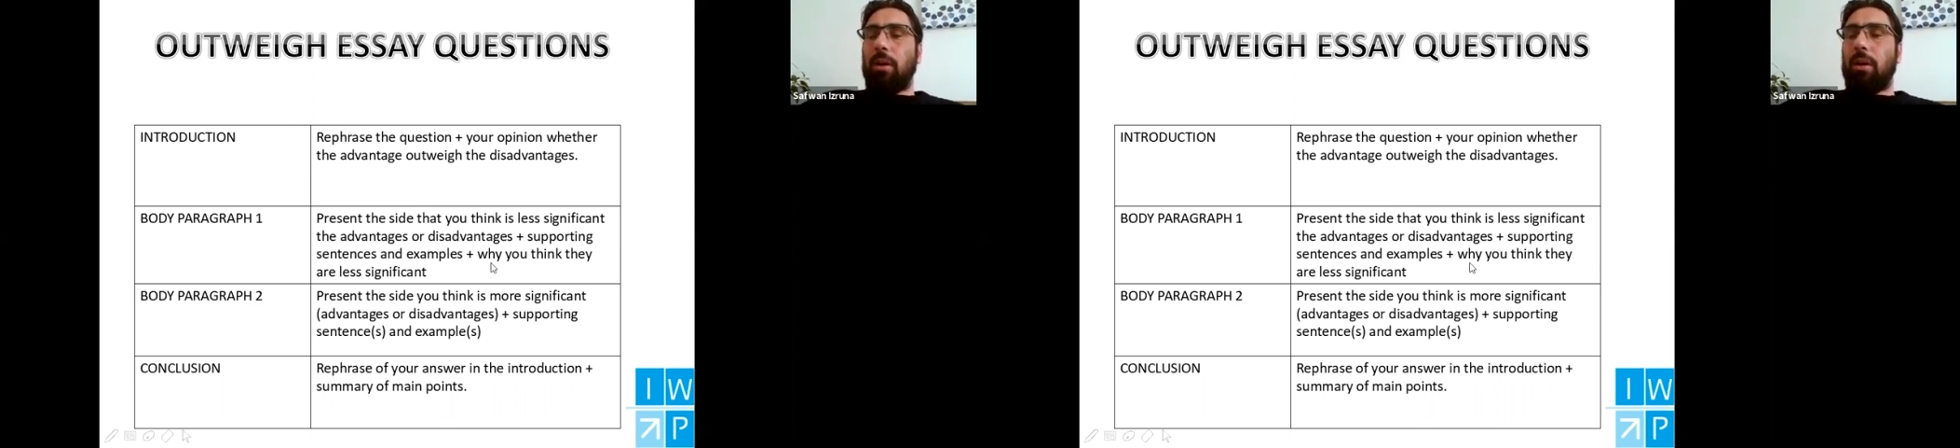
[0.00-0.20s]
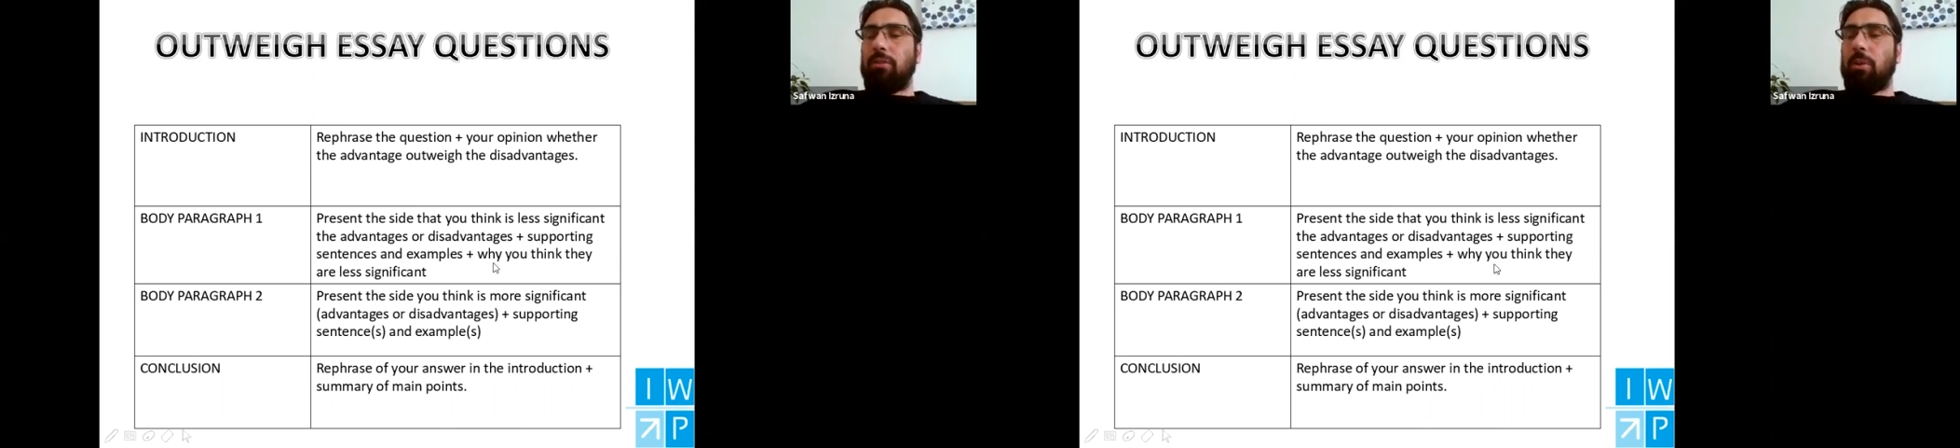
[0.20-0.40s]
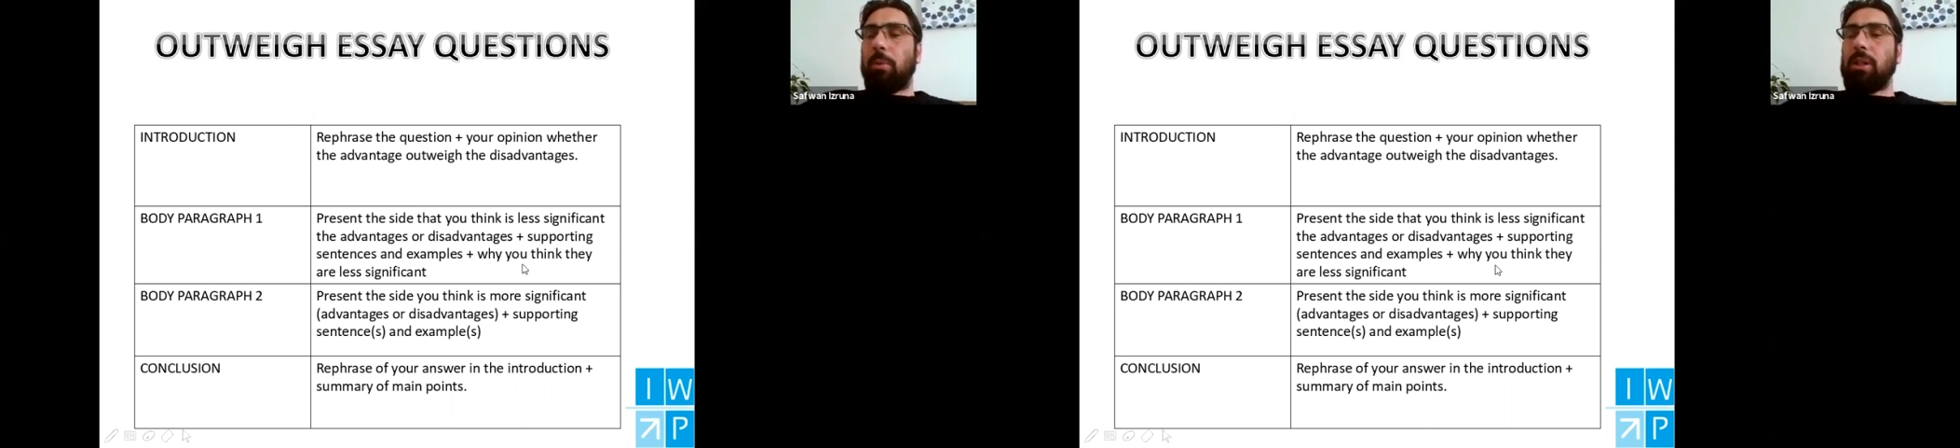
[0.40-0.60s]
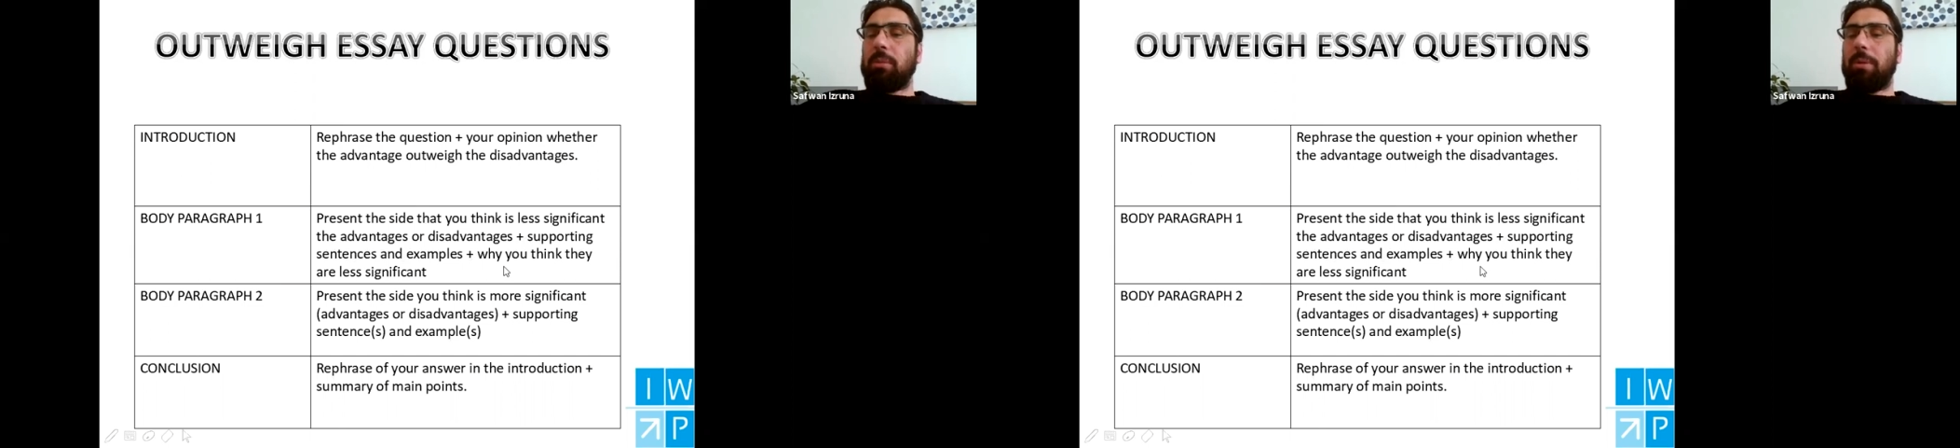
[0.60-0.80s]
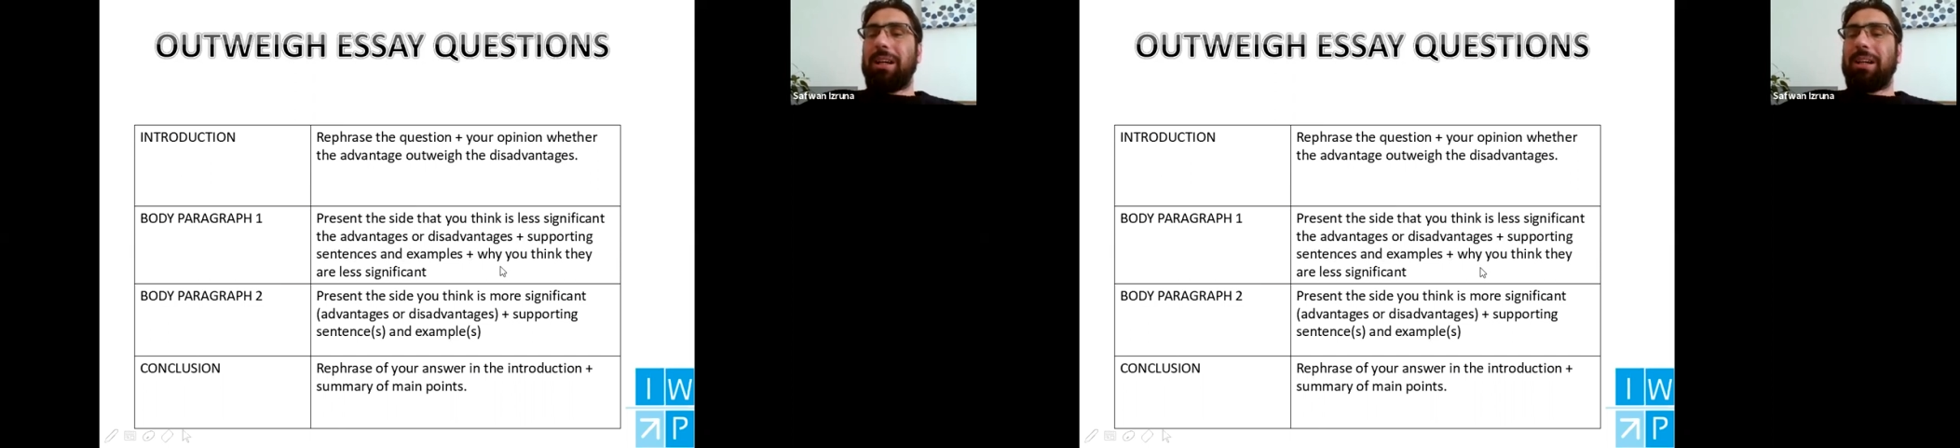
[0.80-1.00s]
of the body
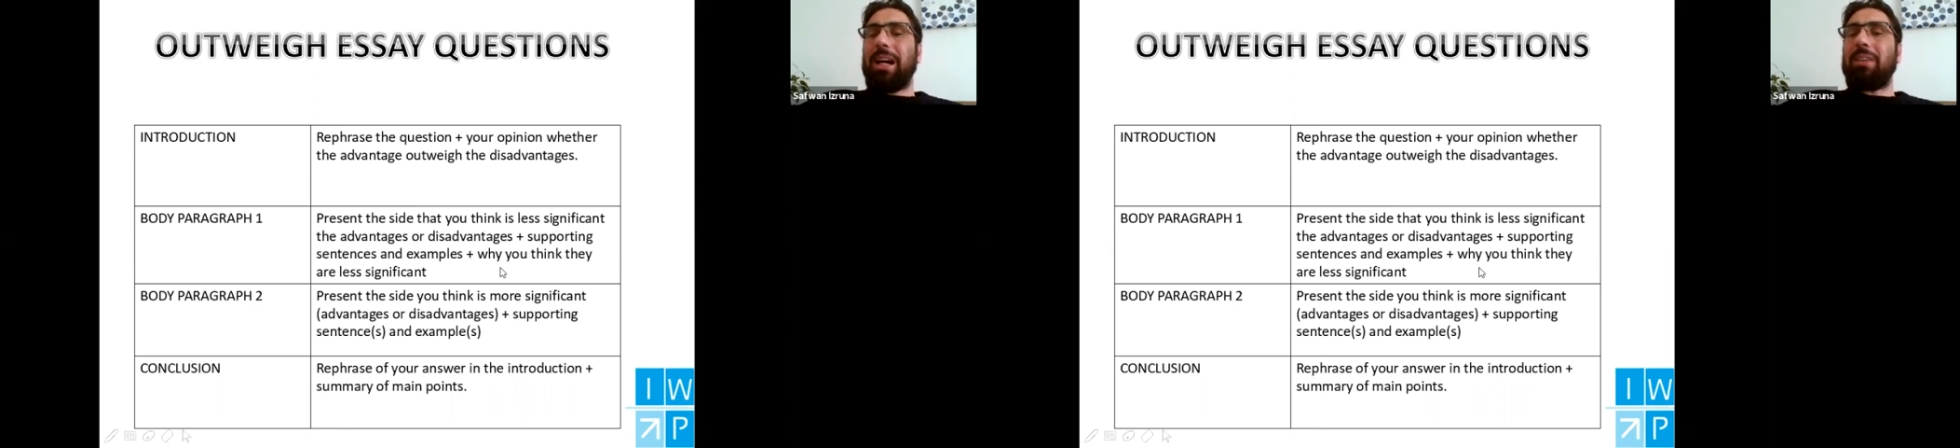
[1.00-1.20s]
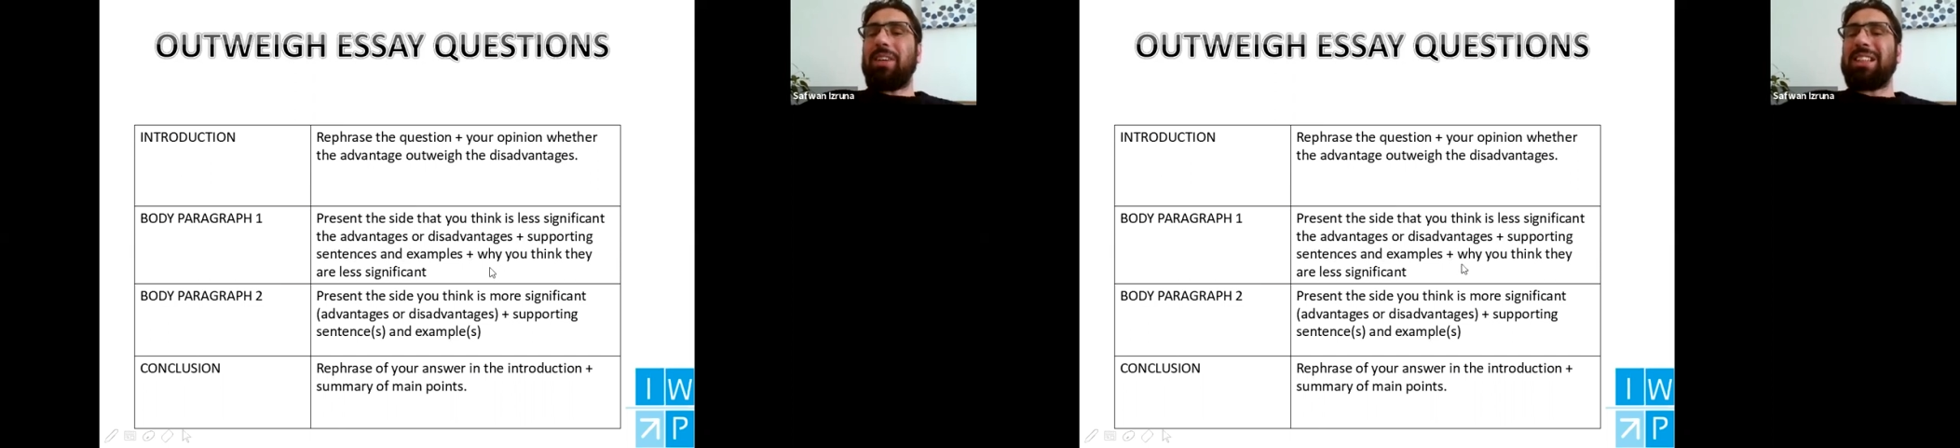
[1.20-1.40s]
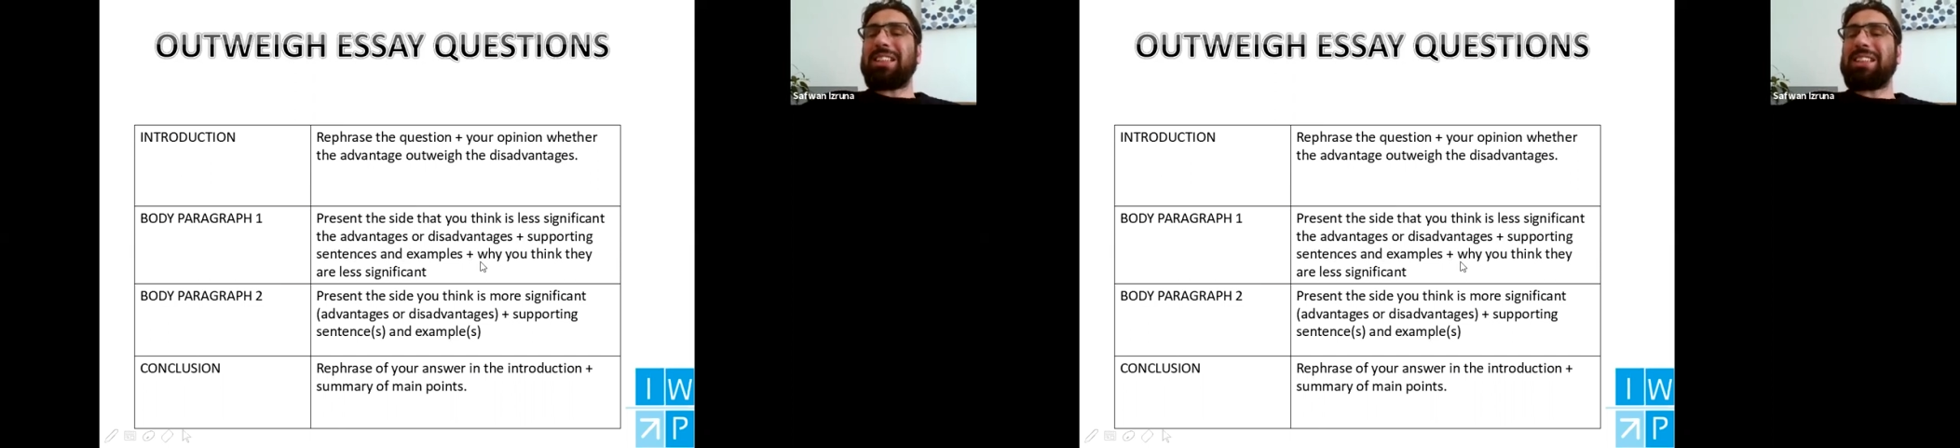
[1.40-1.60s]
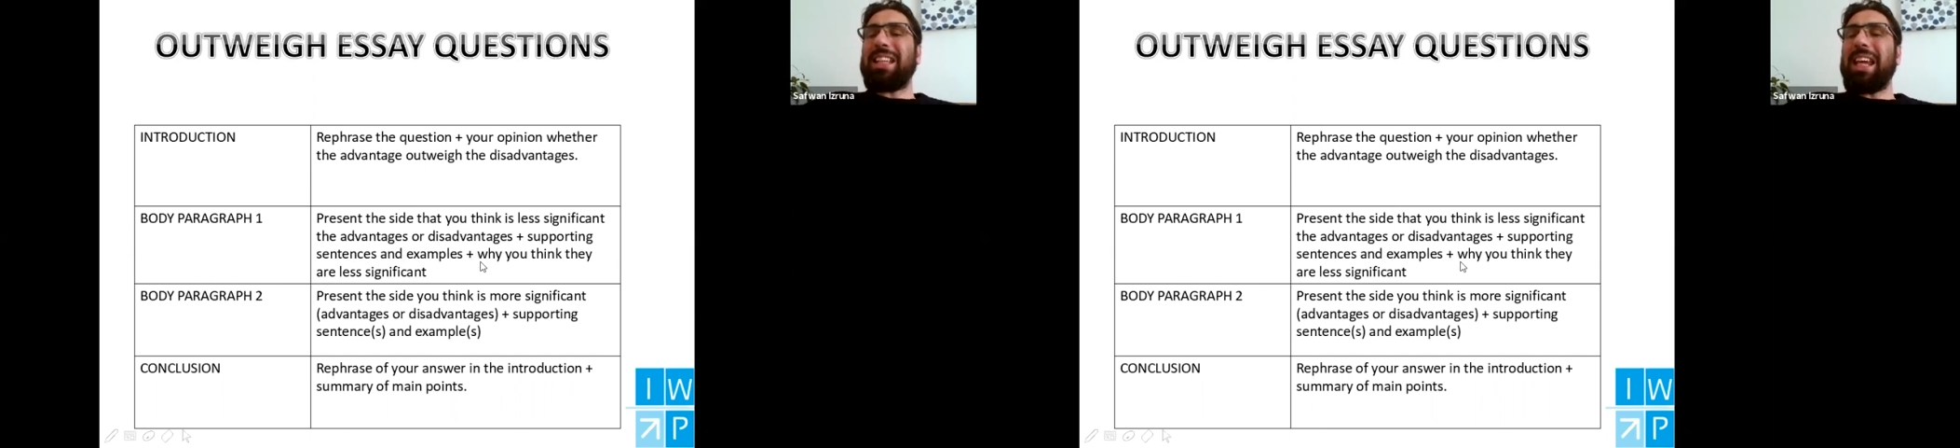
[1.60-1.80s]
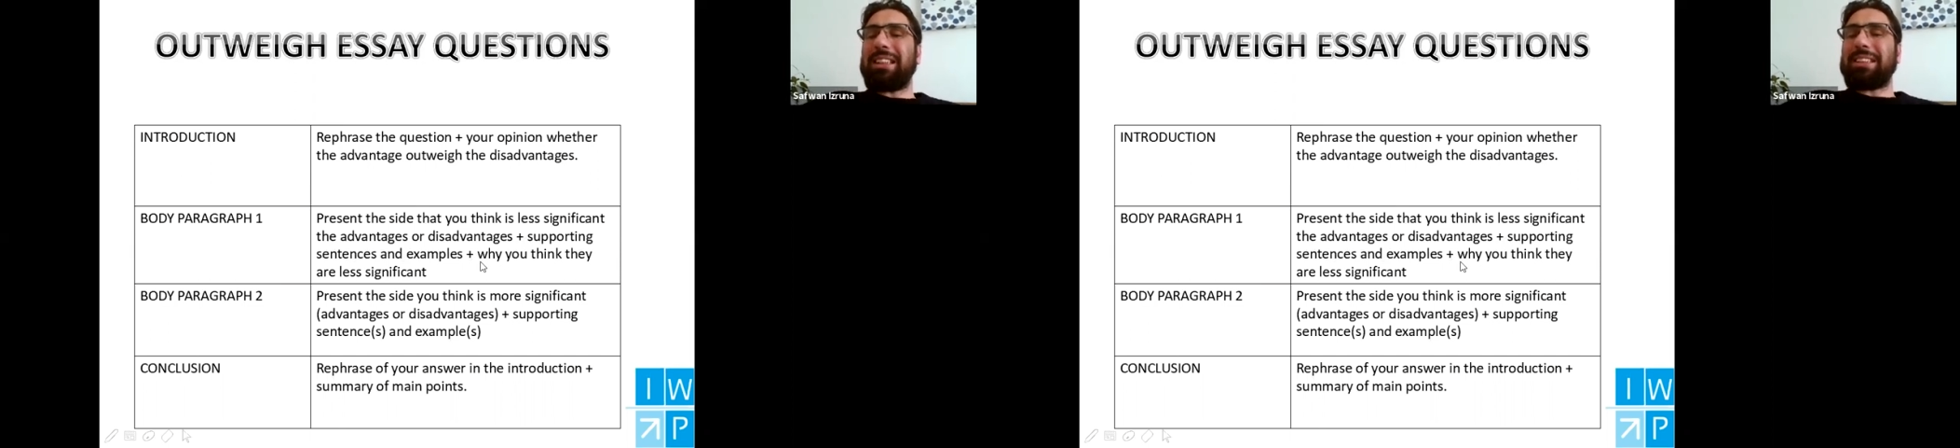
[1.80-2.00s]
paragraph is
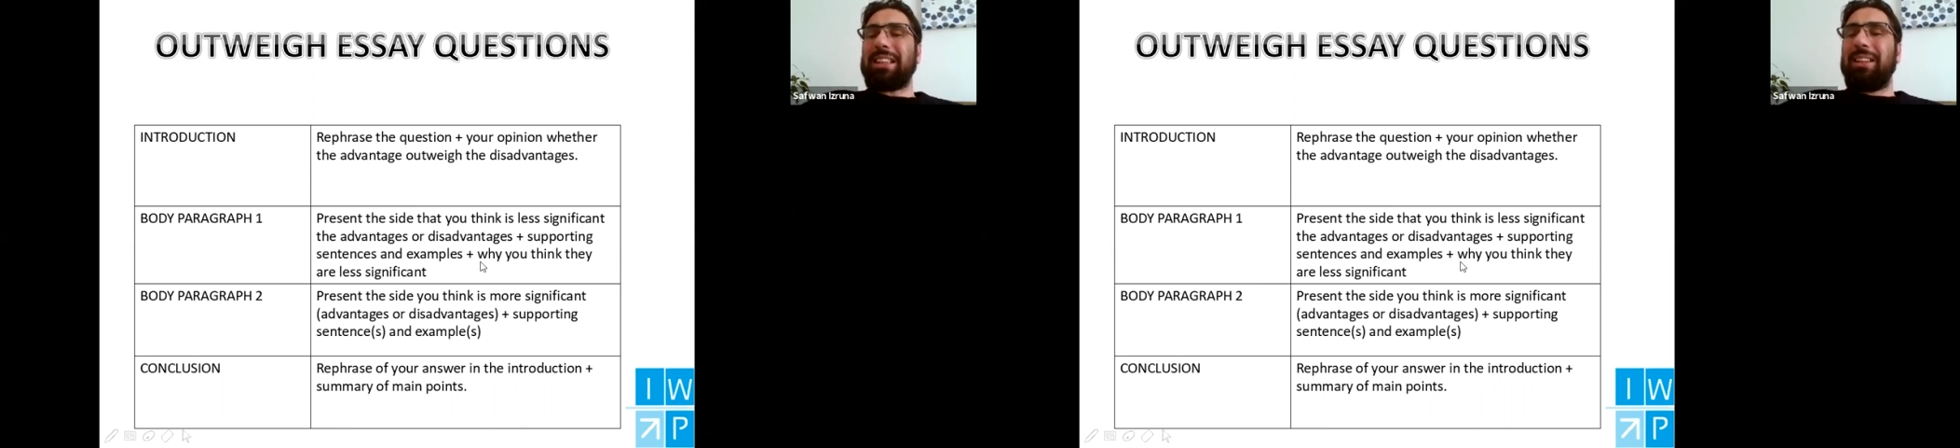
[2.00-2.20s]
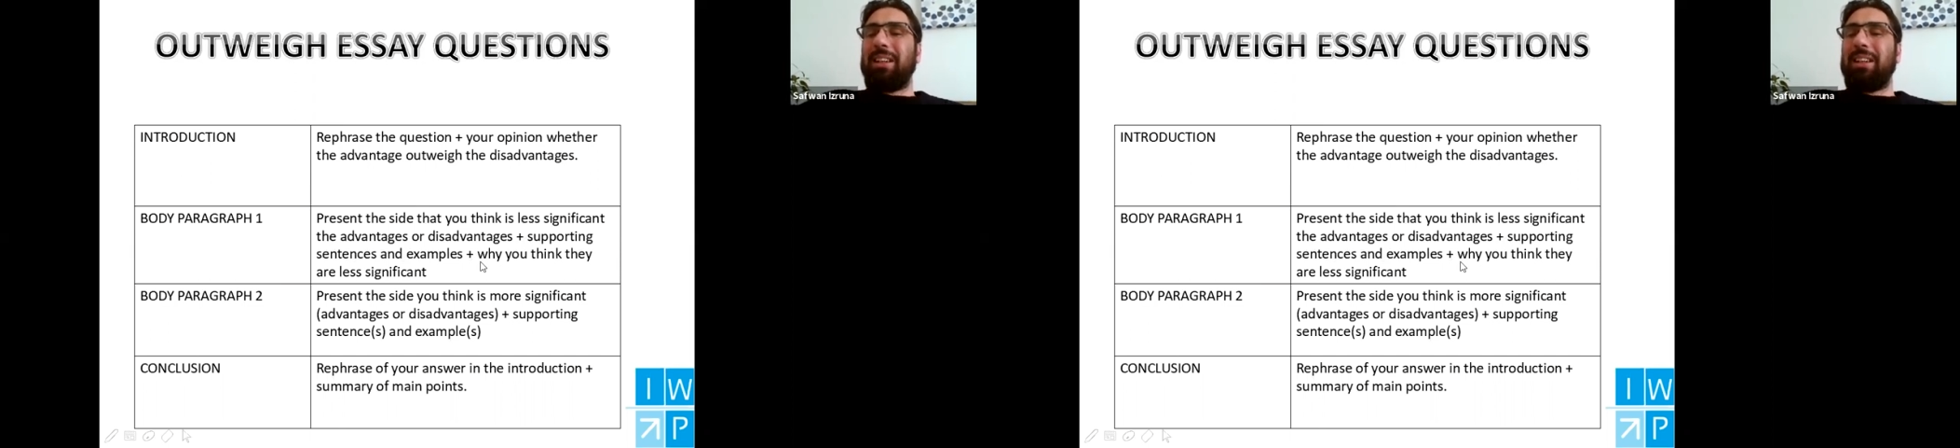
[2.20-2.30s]
state